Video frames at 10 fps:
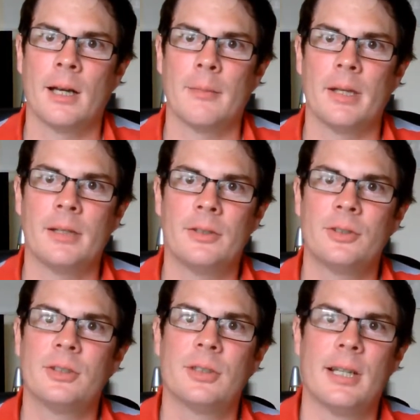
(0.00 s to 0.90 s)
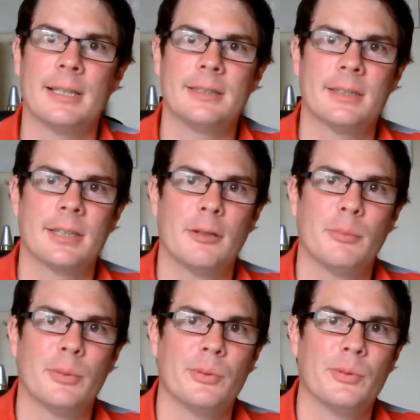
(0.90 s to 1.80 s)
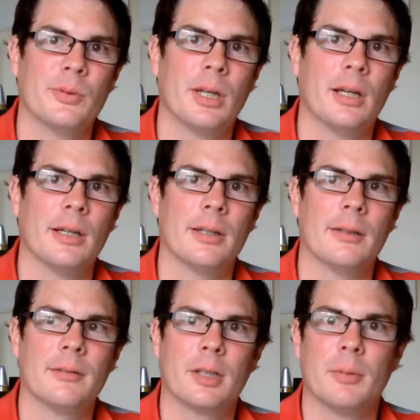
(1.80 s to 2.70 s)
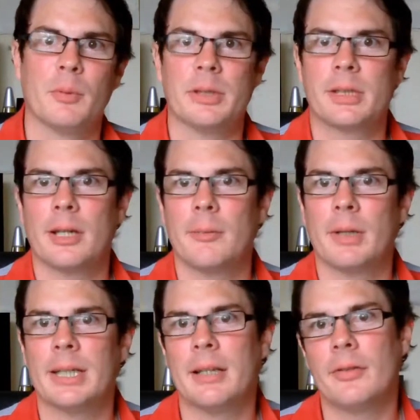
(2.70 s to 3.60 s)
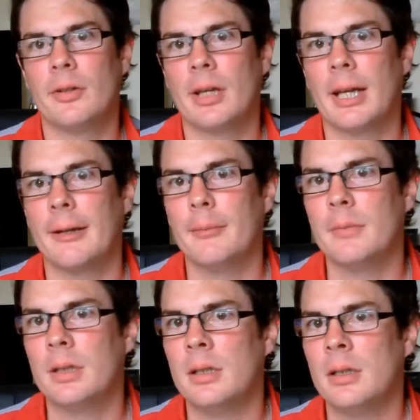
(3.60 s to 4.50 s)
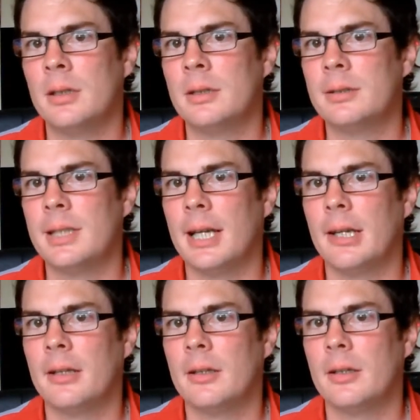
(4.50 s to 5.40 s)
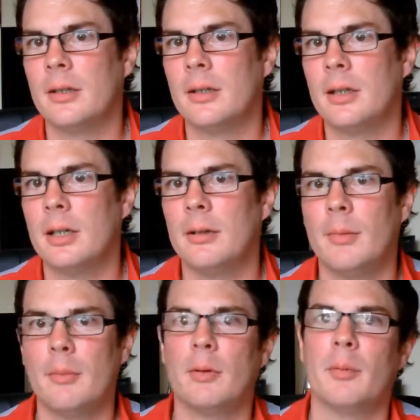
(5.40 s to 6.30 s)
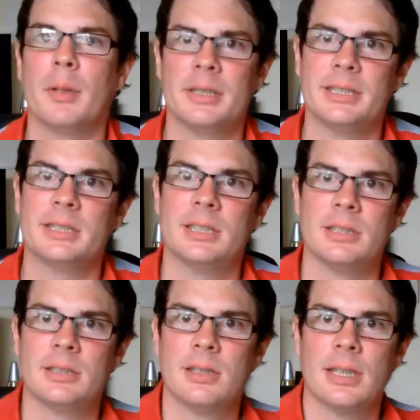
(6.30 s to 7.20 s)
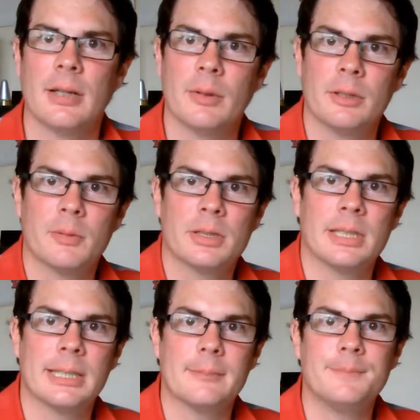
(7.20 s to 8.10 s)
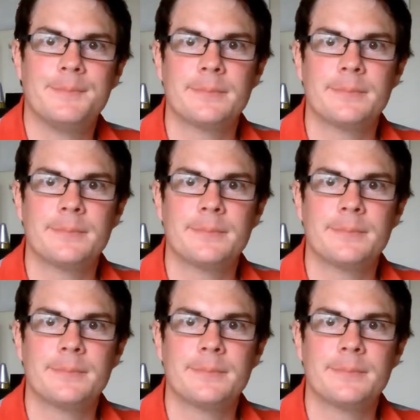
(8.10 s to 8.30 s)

I mean, just as a last example, a couple of weeks ago my nephew came to stay at my mum and my sister's, and I went up to see him